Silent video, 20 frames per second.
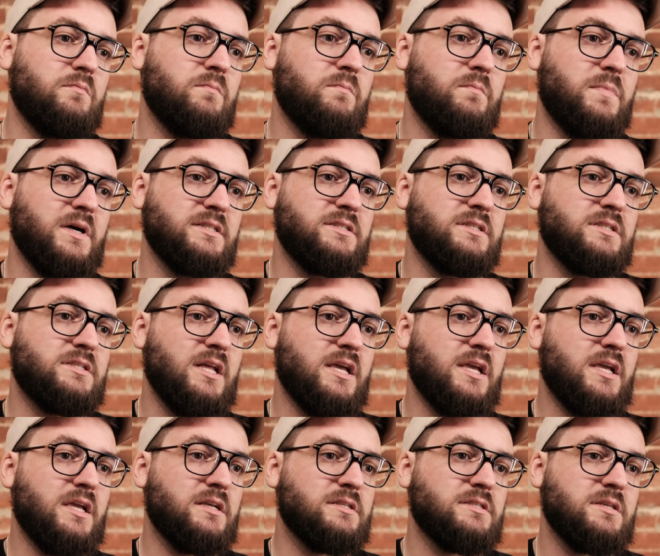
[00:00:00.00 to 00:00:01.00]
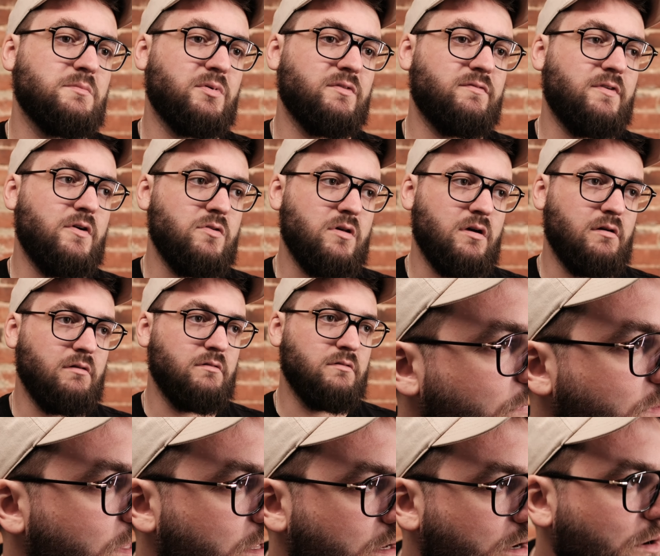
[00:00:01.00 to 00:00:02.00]
by just taking a simple photo.
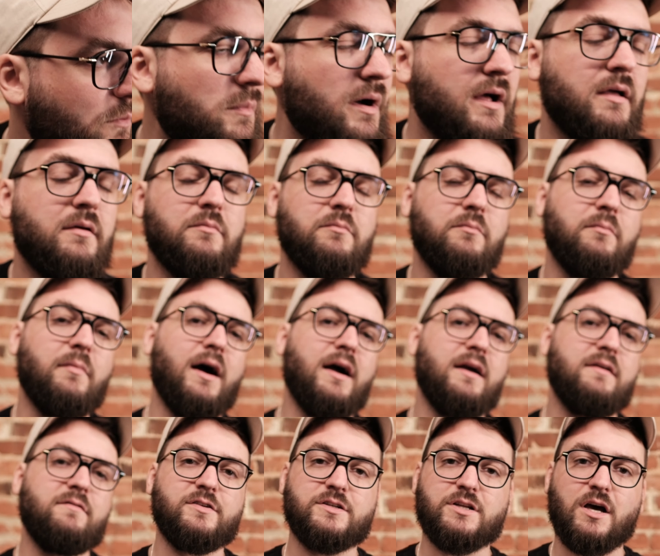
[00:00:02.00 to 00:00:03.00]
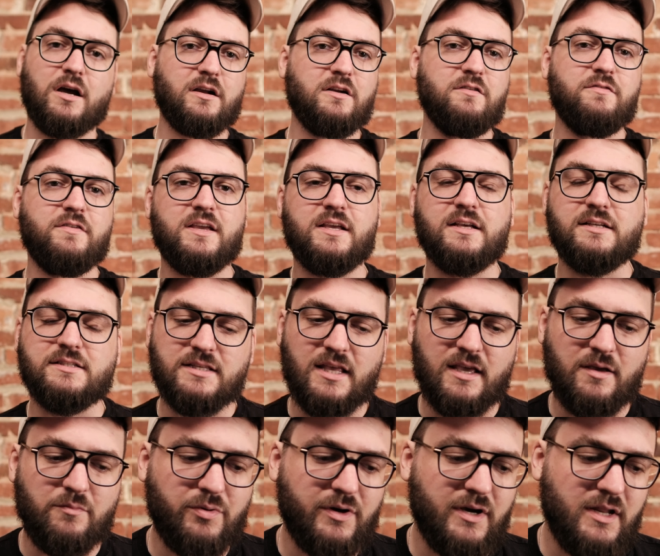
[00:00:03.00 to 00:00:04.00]
You know, my photography is
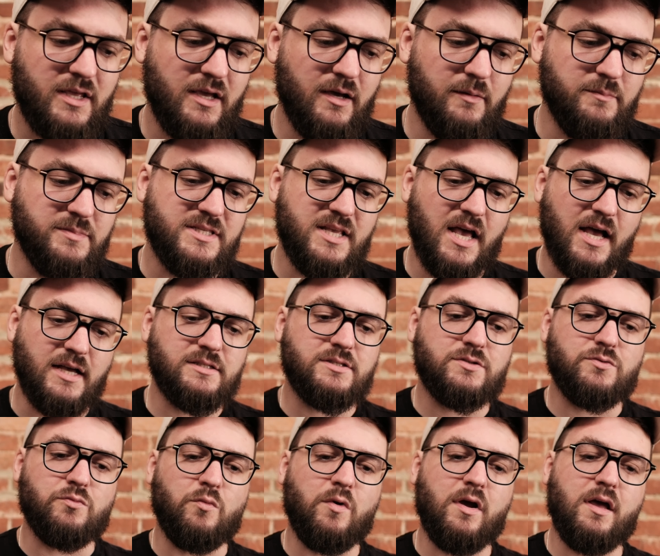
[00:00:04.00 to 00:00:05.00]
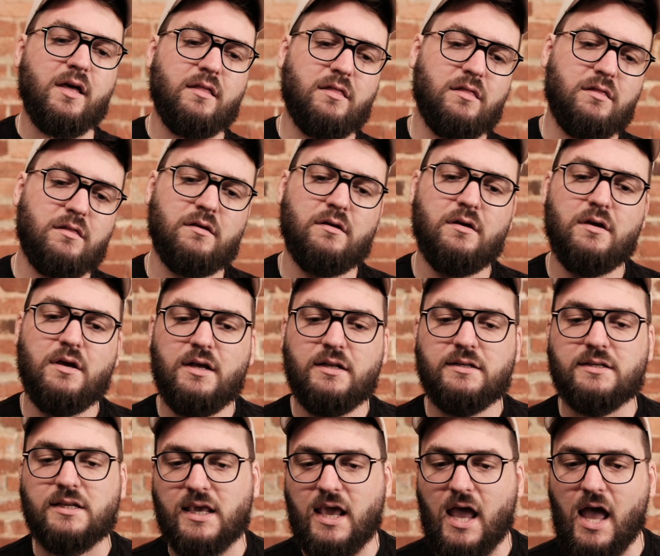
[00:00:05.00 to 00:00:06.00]
like pretty obsessed with
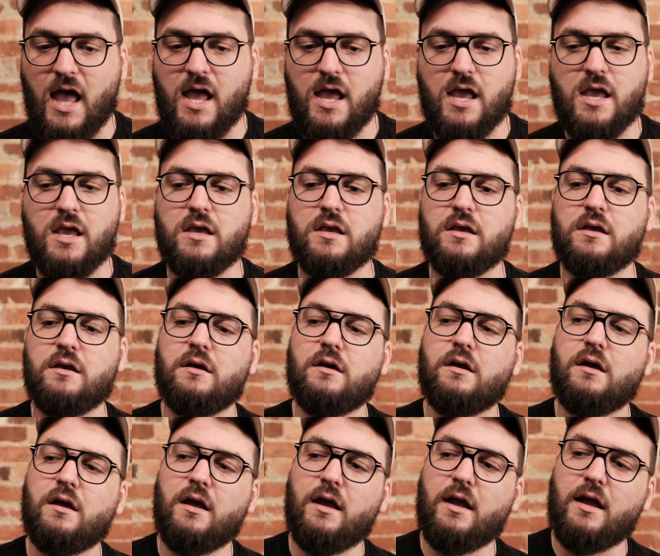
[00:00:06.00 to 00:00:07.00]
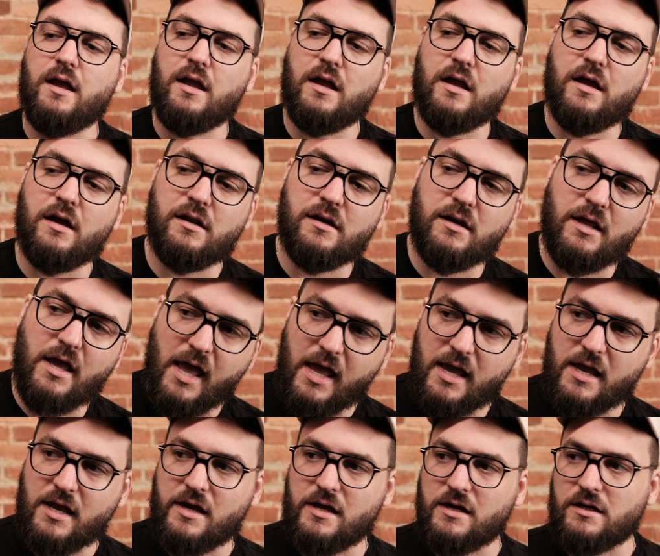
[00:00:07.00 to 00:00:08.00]
decay and
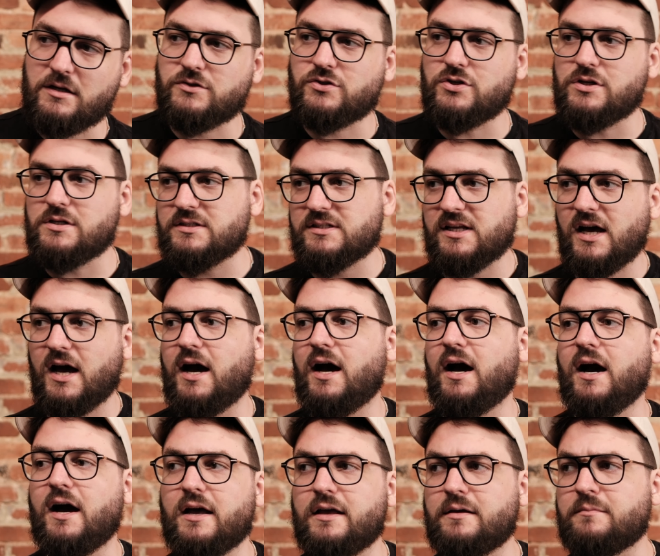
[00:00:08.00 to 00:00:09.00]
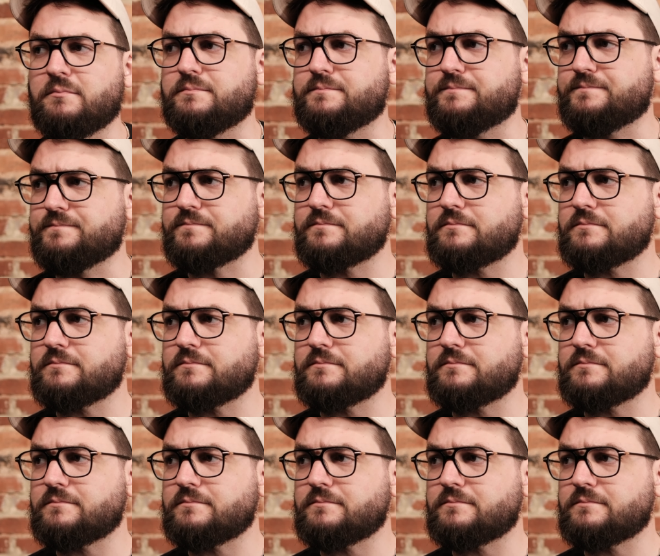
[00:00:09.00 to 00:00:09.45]
age and time,